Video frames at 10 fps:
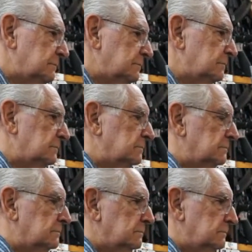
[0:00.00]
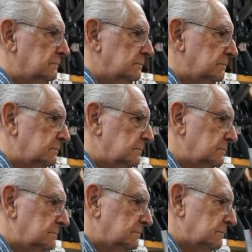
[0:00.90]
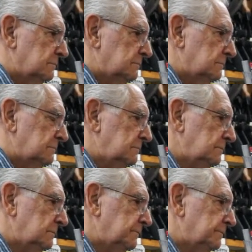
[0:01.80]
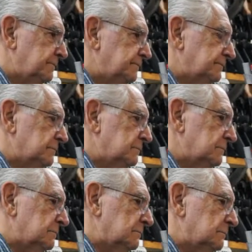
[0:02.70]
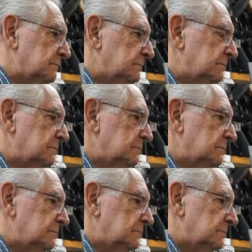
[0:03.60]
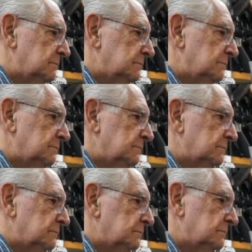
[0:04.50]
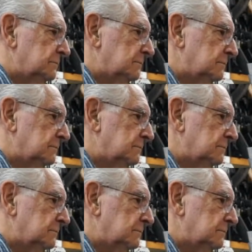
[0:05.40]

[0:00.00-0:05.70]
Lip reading: The person shown says nothing.